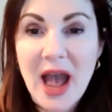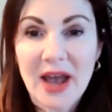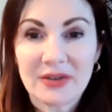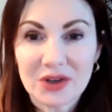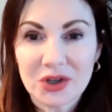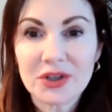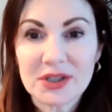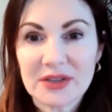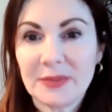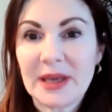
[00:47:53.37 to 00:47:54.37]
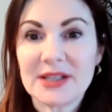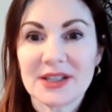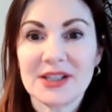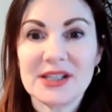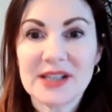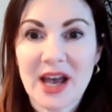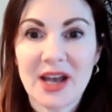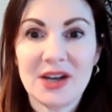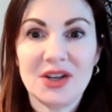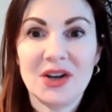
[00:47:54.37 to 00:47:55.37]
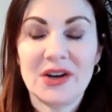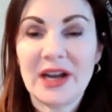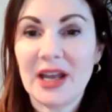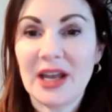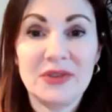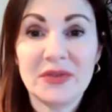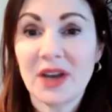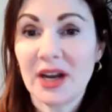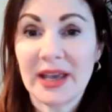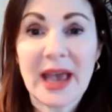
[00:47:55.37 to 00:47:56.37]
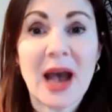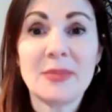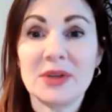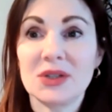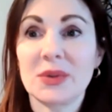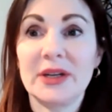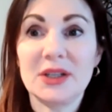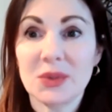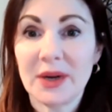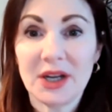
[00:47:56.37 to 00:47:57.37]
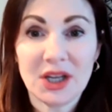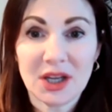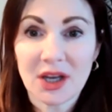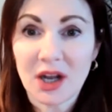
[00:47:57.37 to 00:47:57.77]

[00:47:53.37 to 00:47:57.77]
and recruiters have basically said, hey, if you've got a gap in 2020,